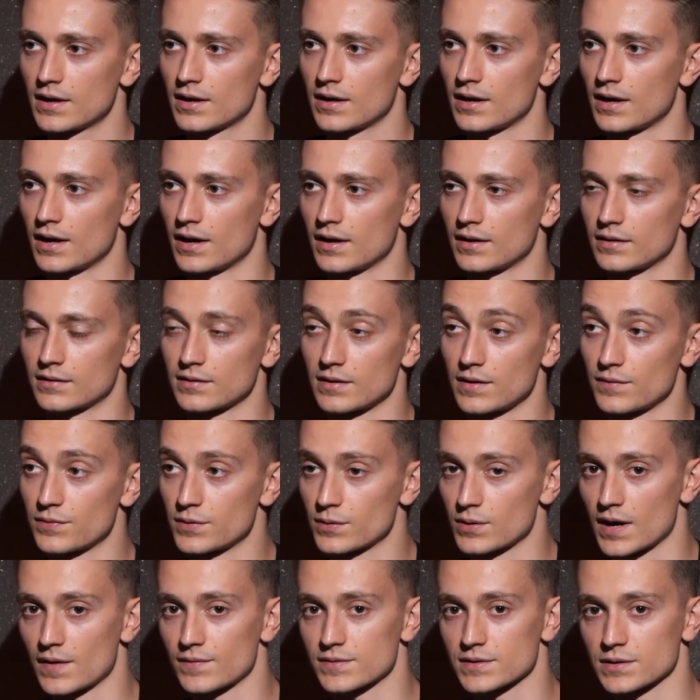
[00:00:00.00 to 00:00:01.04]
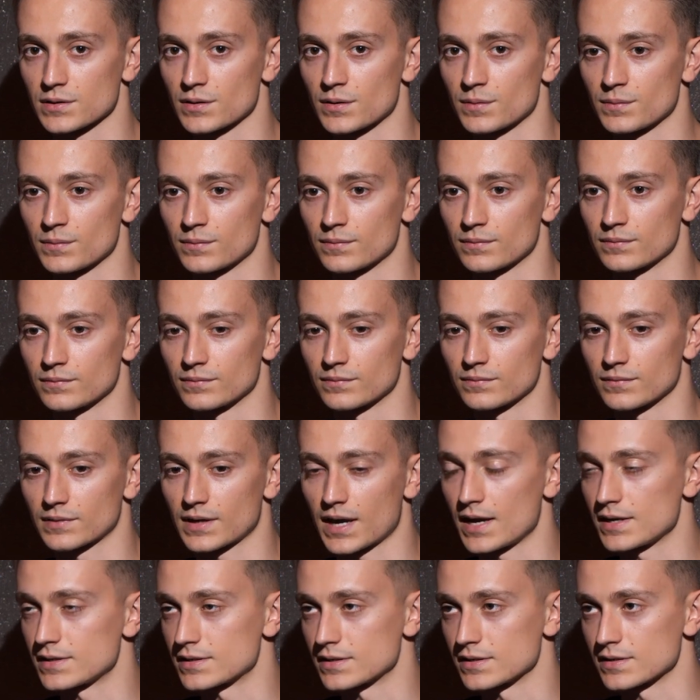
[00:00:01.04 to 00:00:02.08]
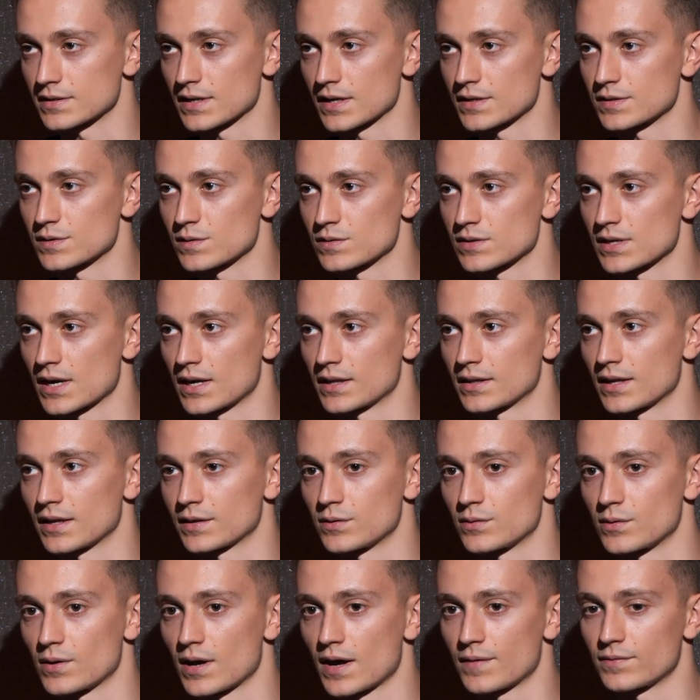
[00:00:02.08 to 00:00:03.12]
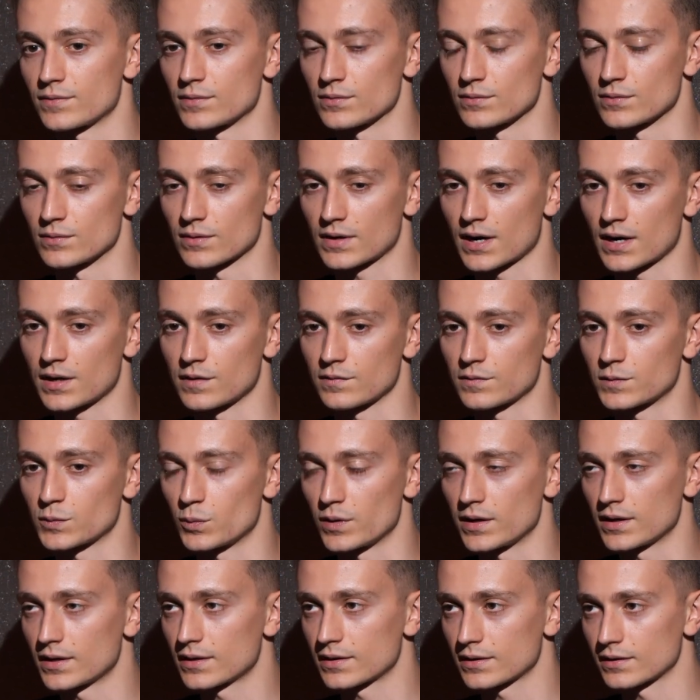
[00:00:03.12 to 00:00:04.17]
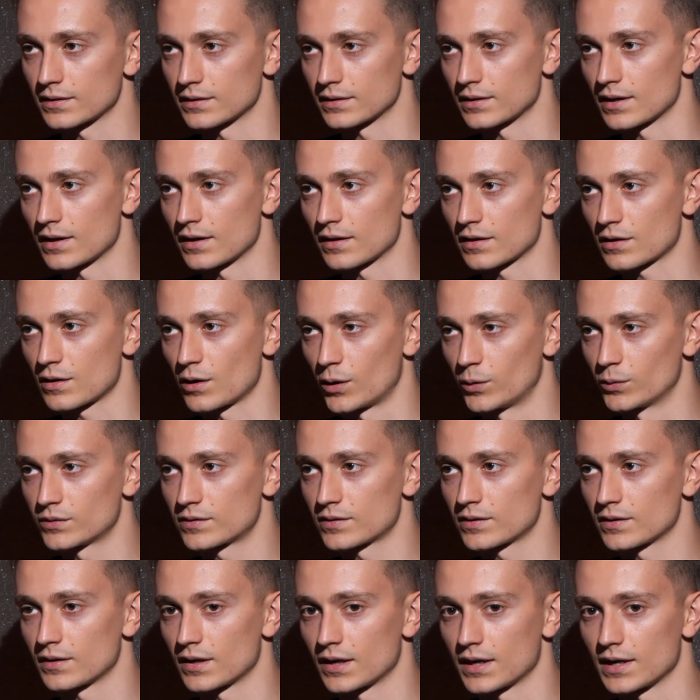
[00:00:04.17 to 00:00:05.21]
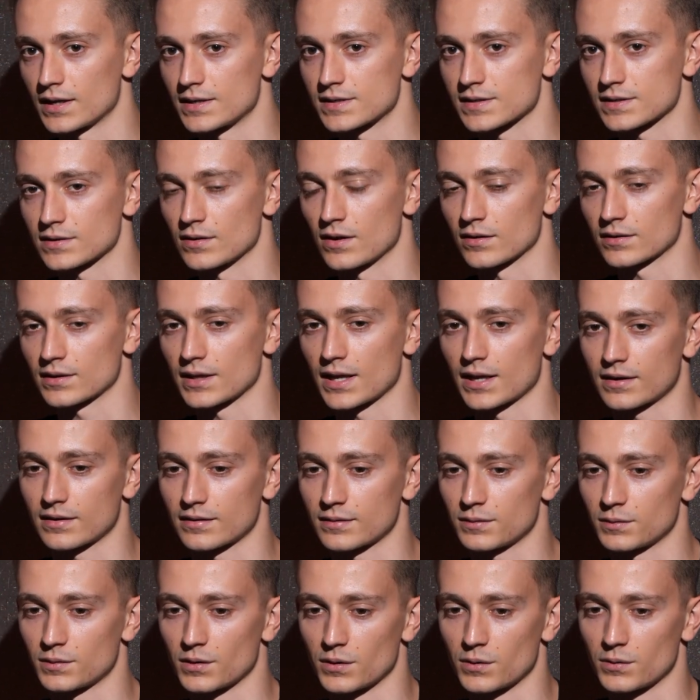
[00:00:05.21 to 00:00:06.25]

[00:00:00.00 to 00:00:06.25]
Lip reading: And if you have some cases, as you said, that you have to kind of tweak the code, it's not like,